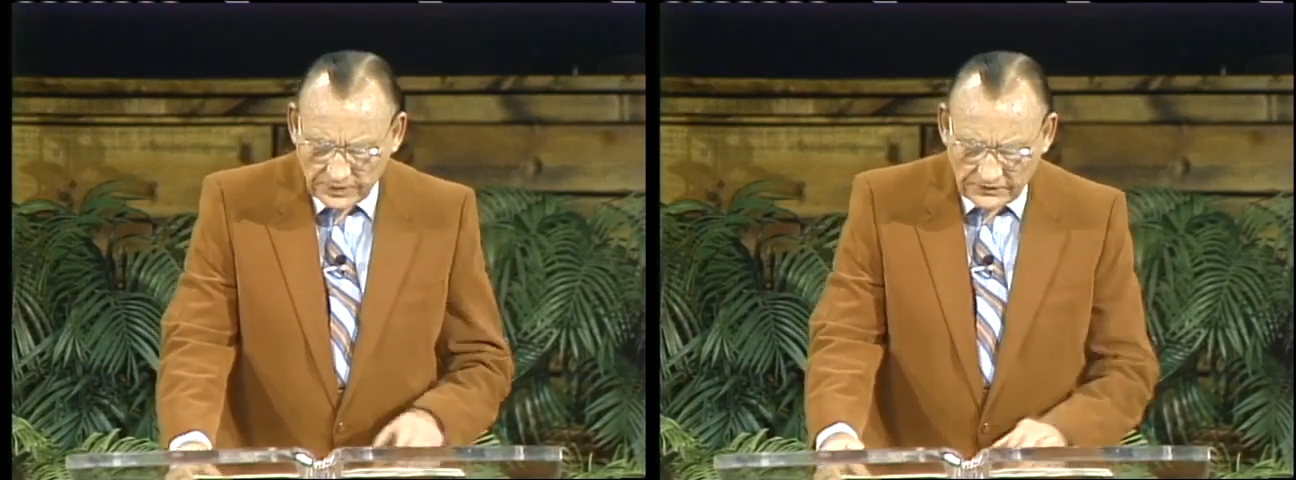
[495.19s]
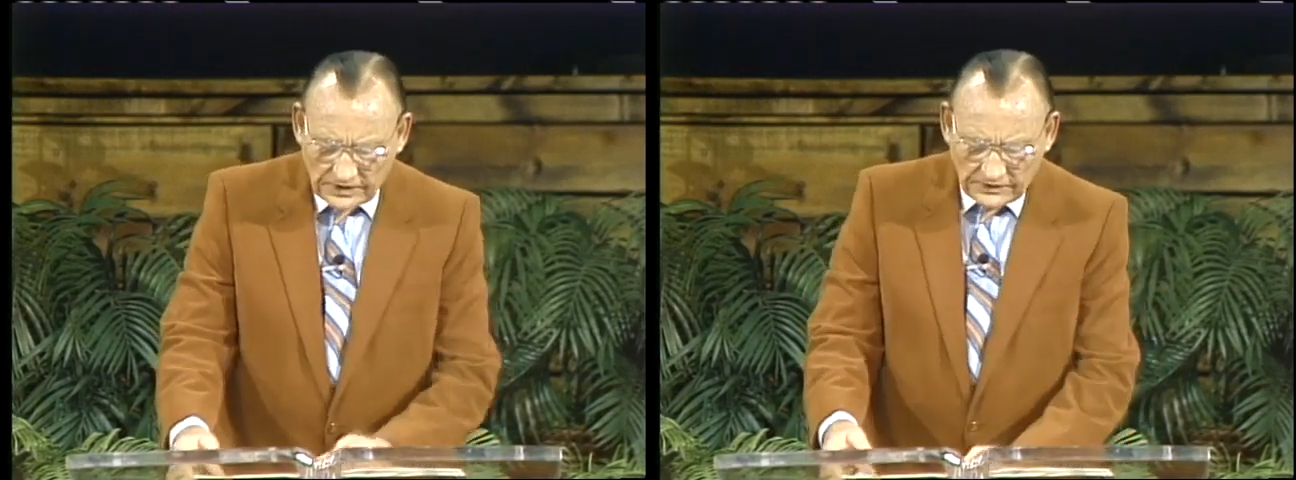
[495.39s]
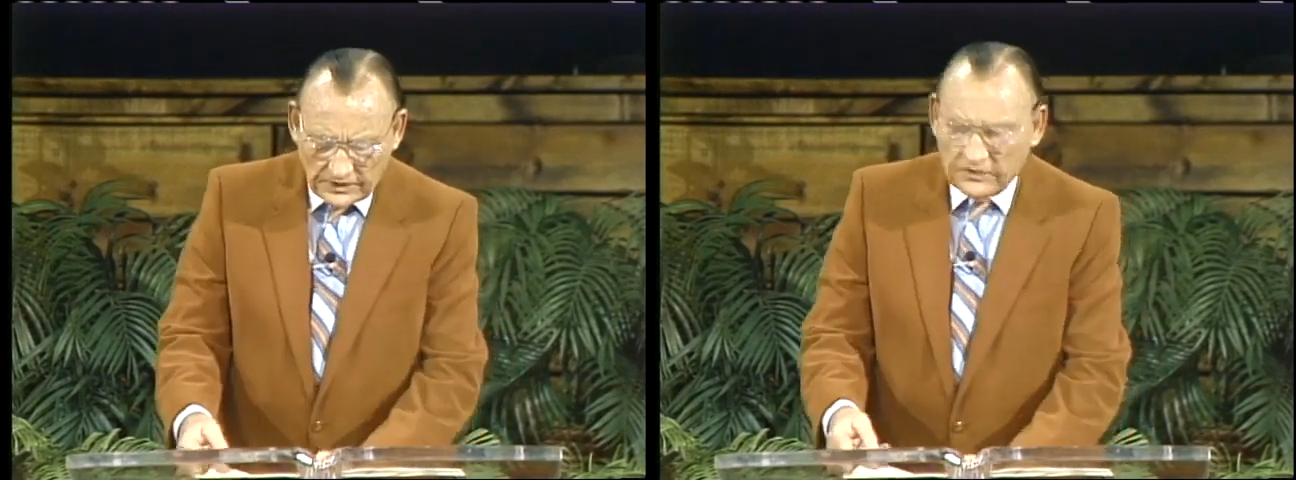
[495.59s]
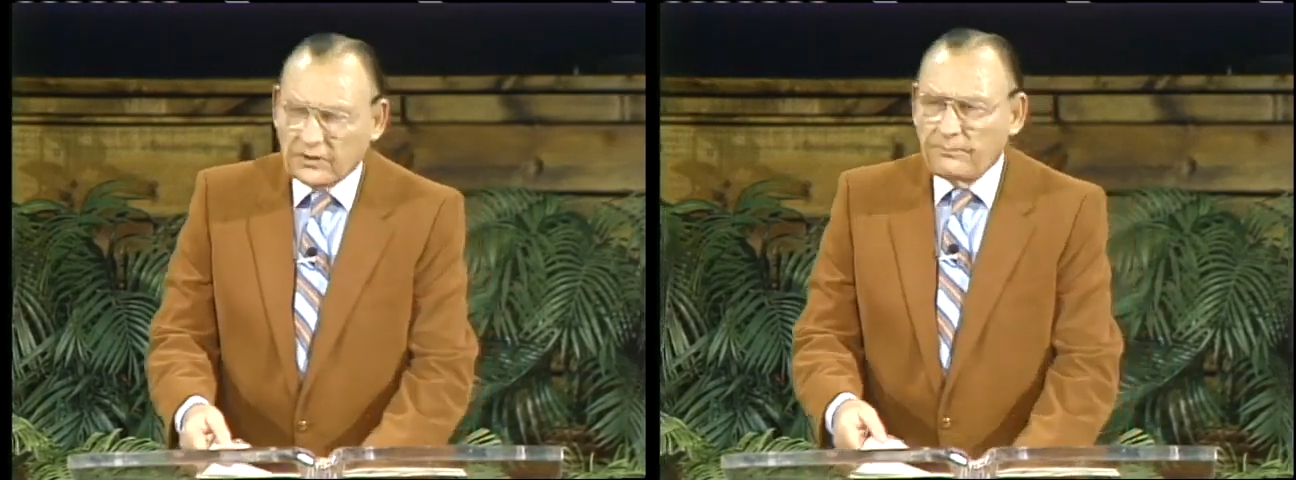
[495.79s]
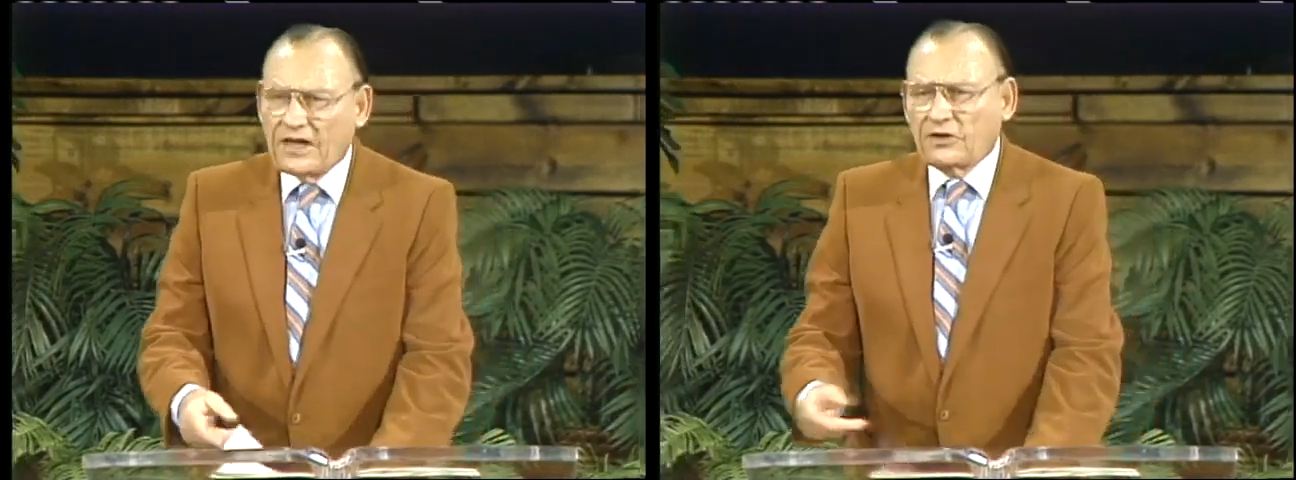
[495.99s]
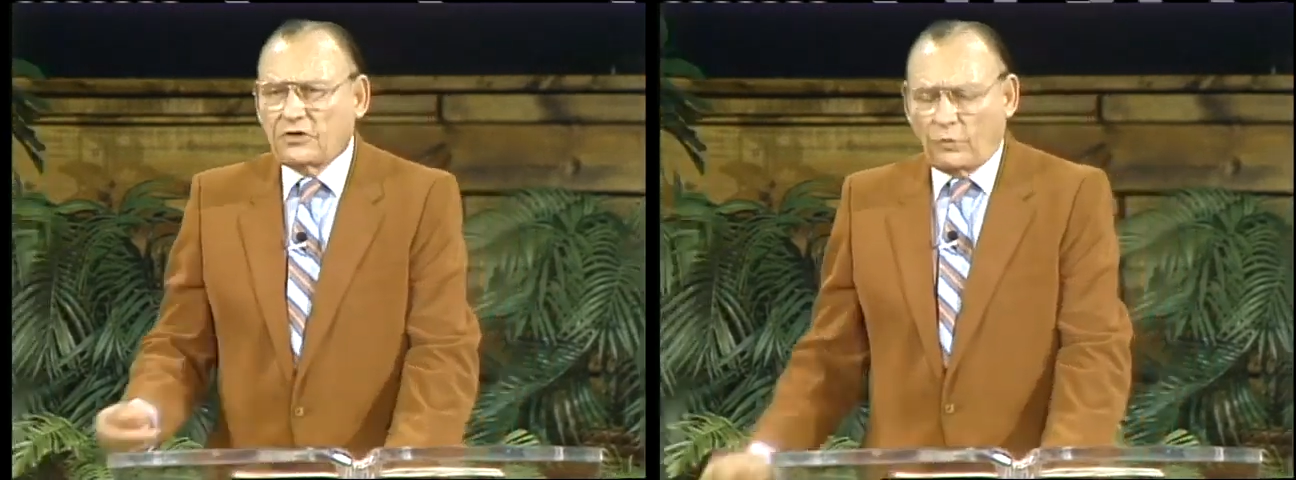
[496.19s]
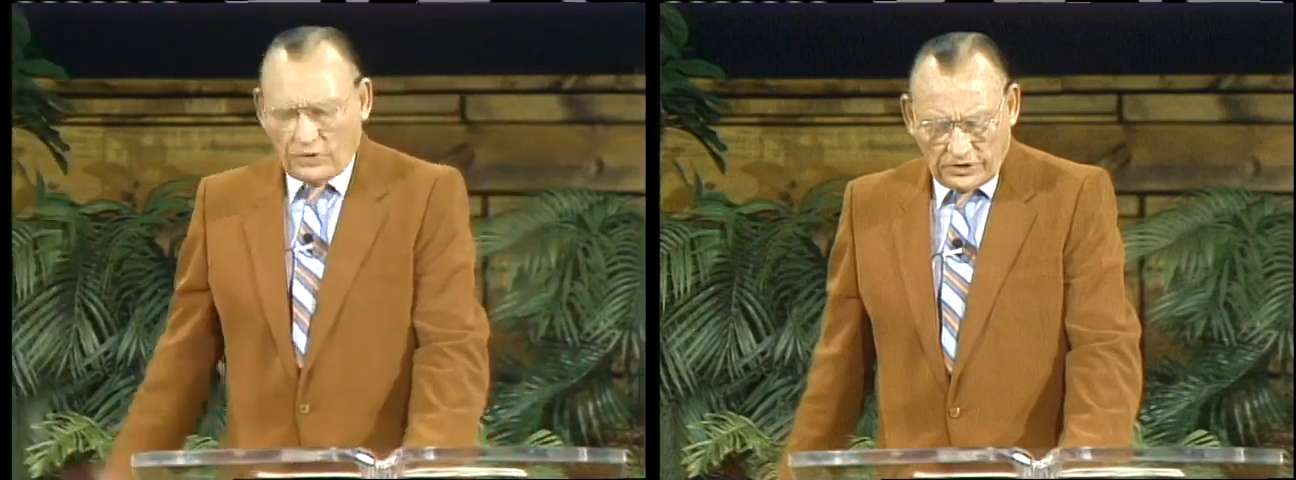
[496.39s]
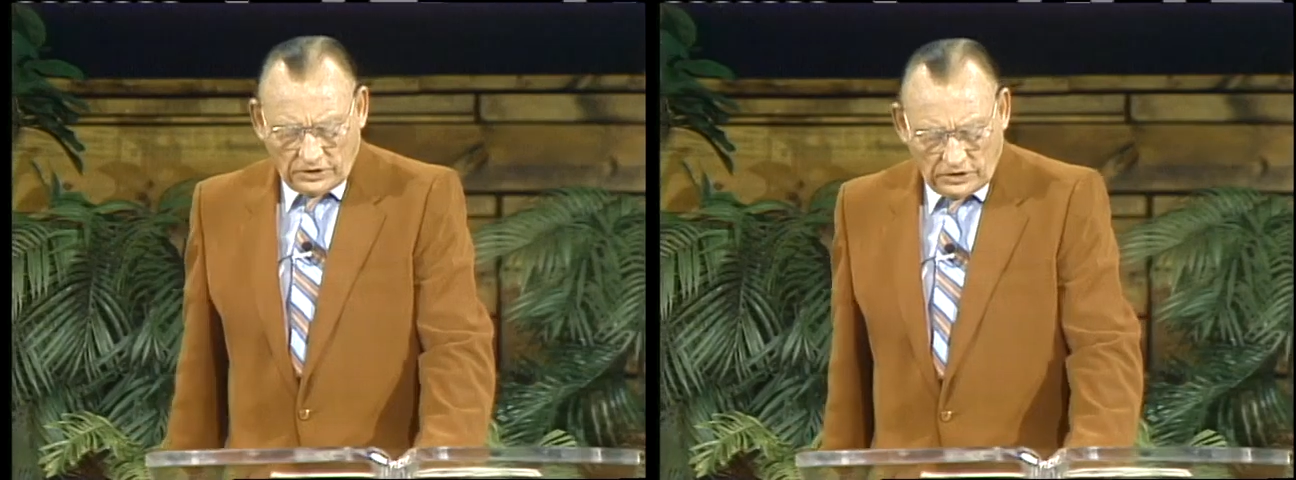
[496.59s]
The, the, the medical
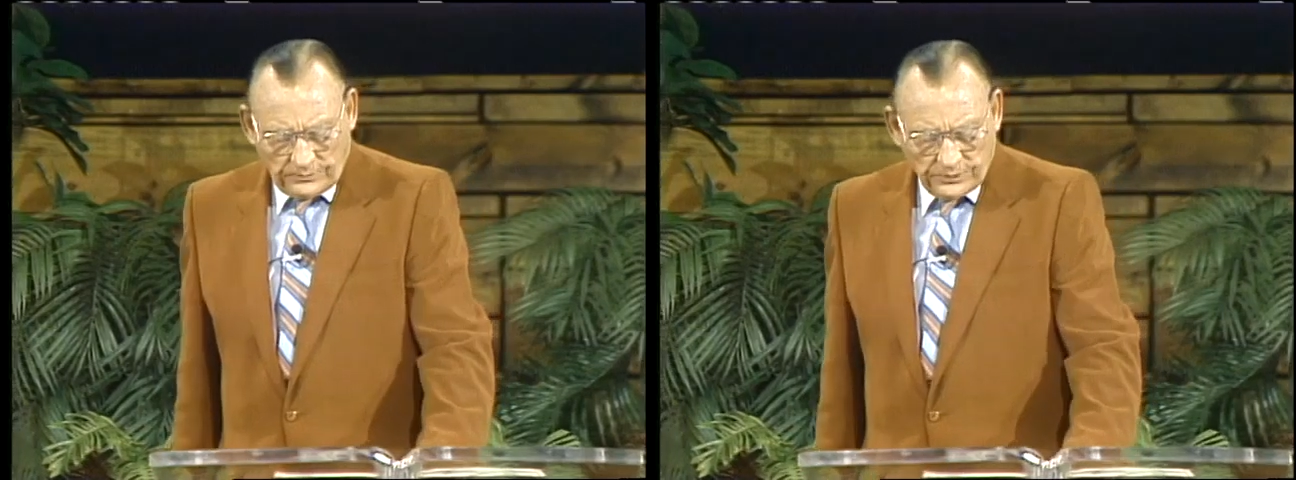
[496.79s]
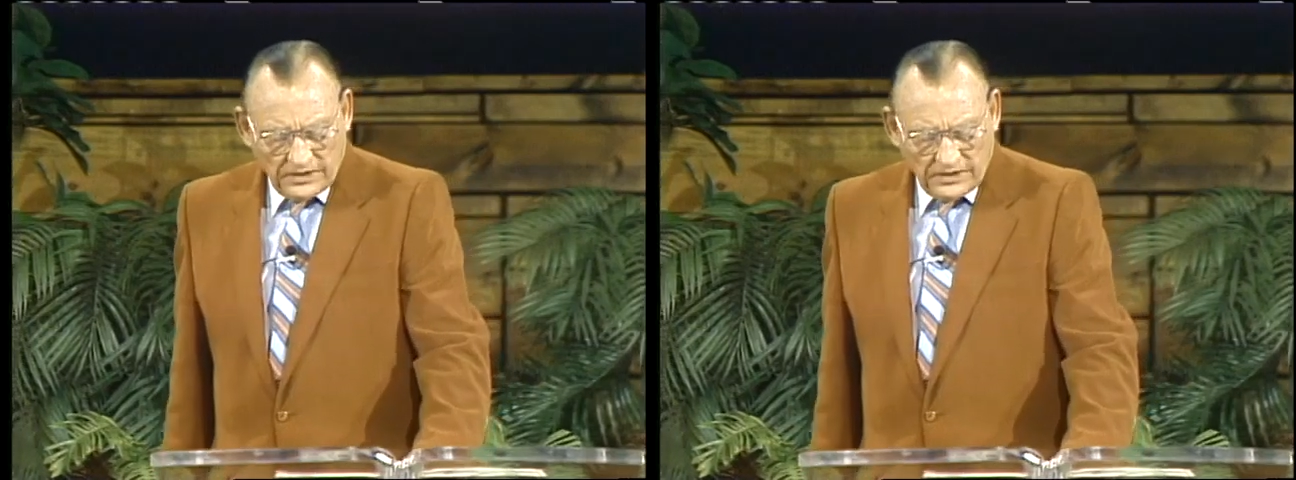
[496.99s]
world,